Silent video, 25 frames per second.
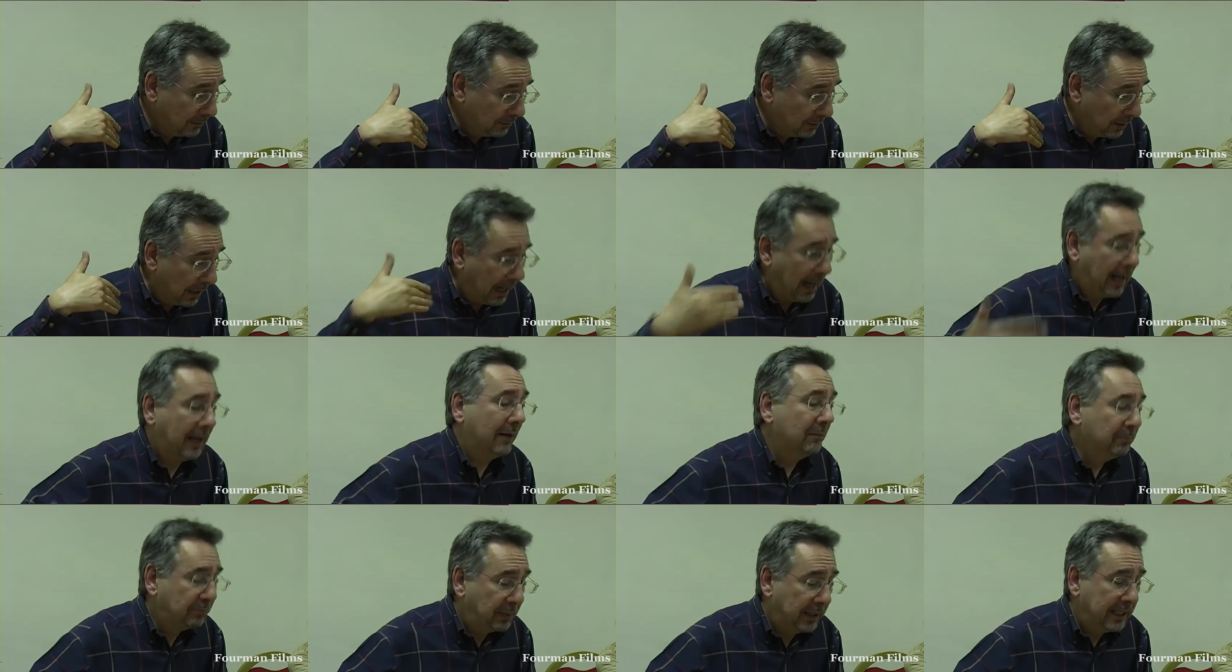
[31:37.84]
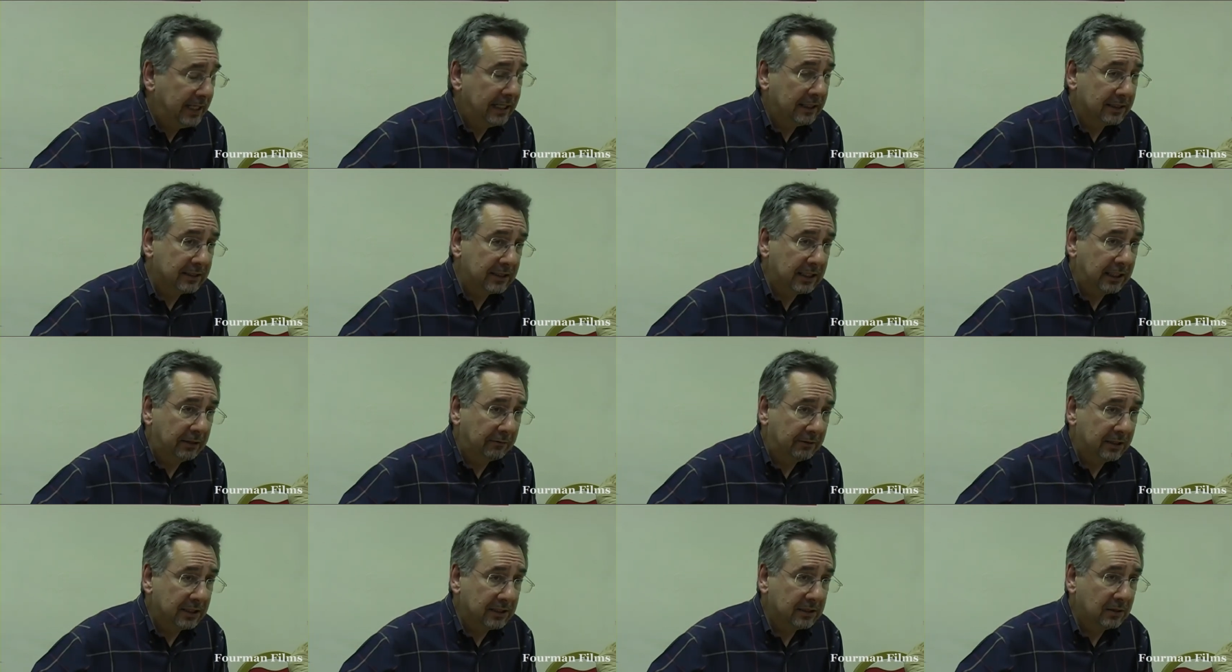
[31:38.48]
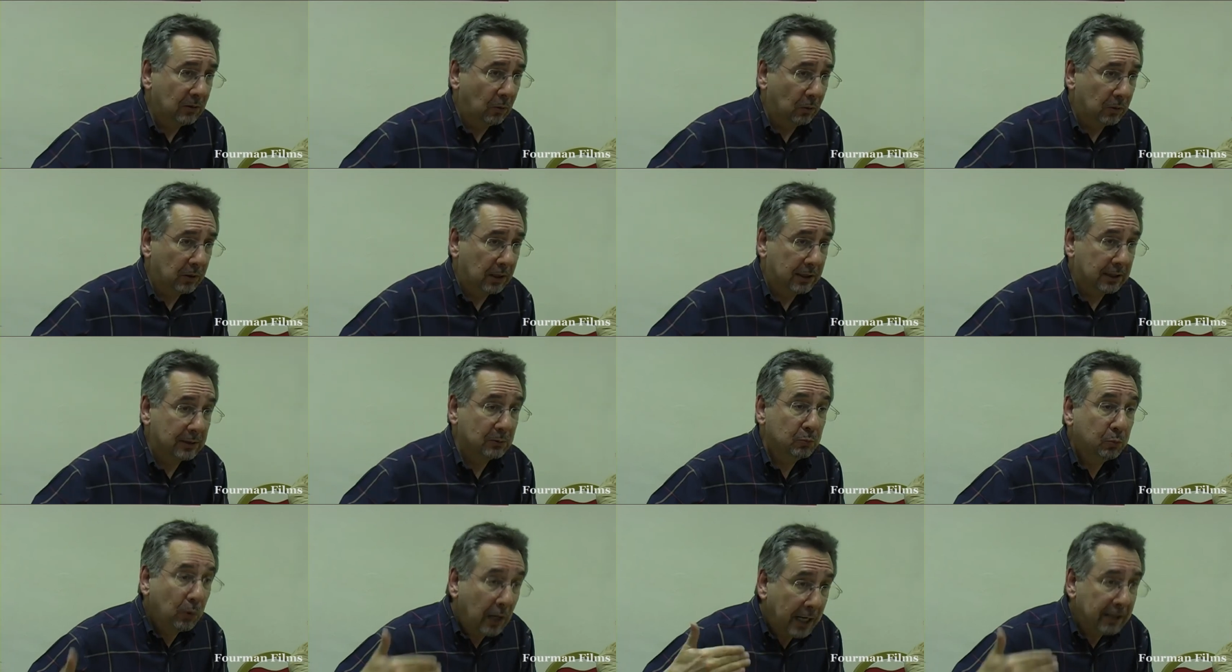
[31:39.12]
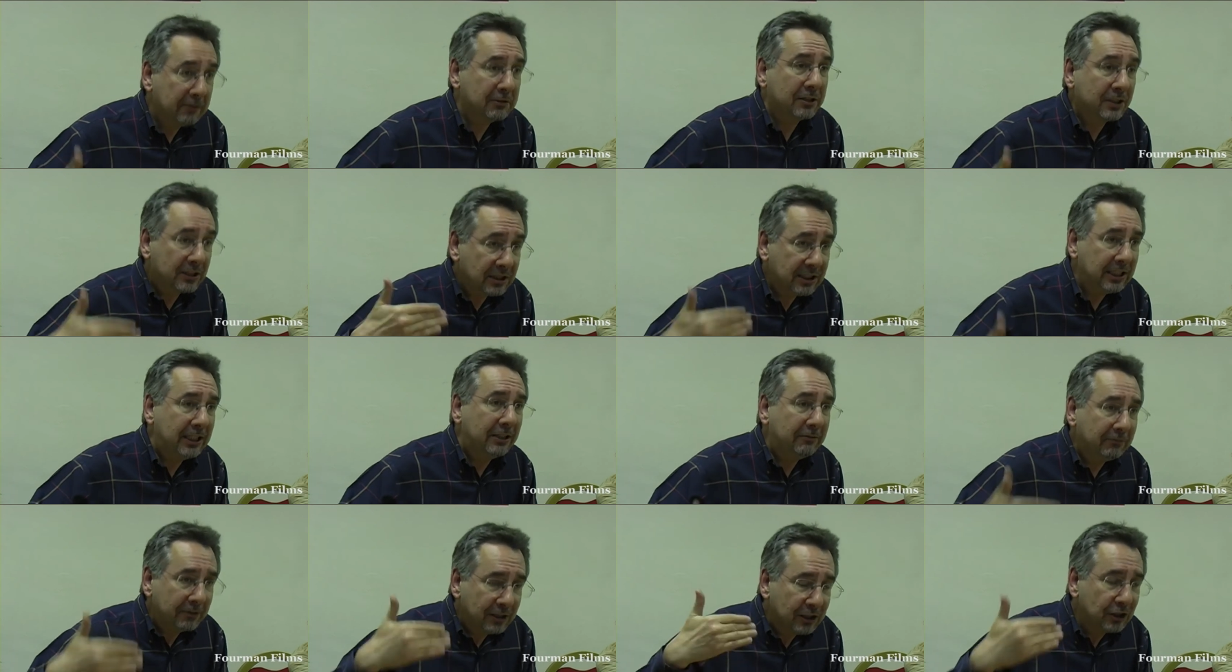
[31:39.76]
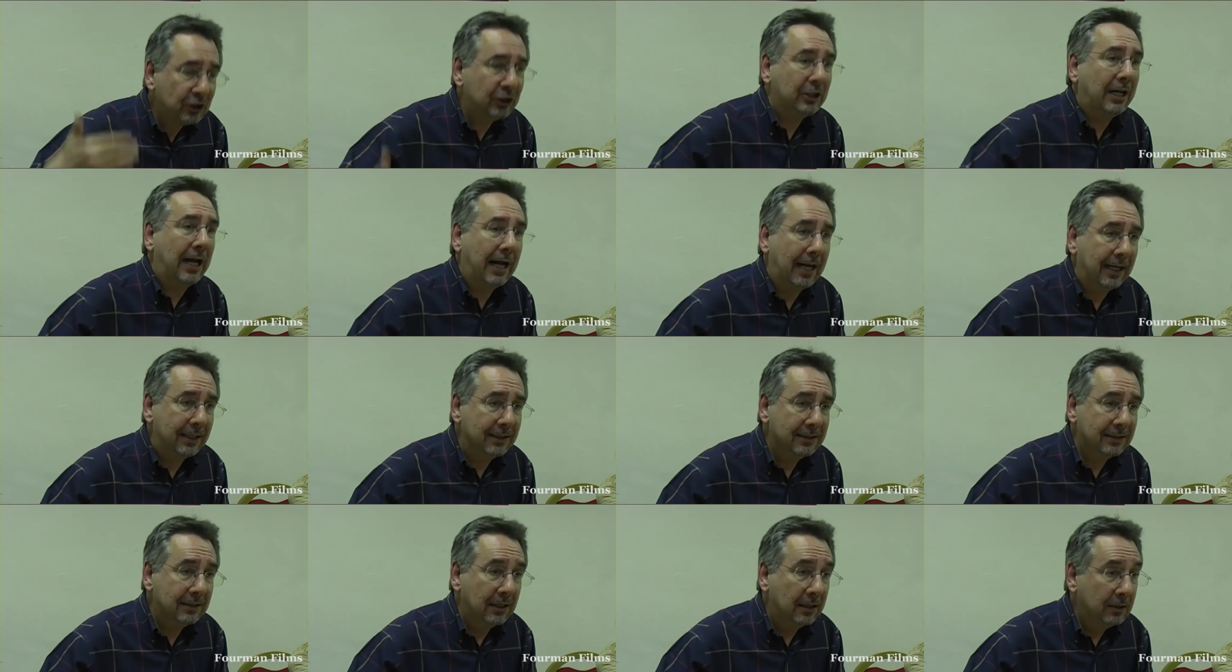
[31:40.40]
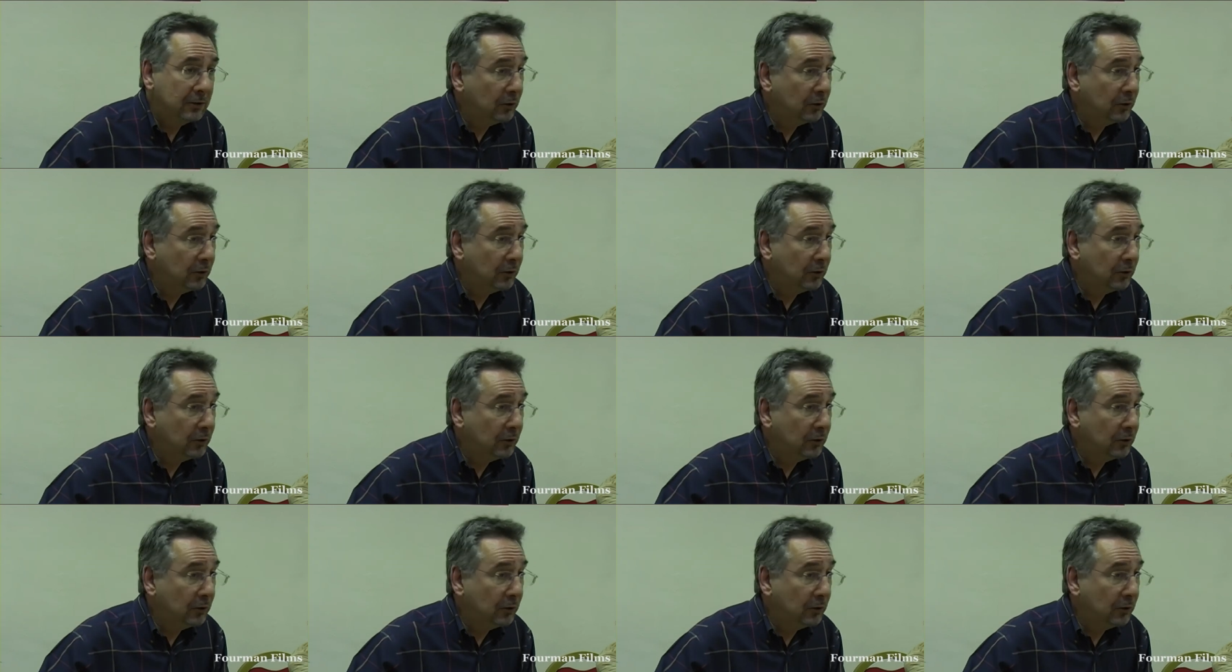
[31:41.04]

I've been in serious organisations where there's a serious chance,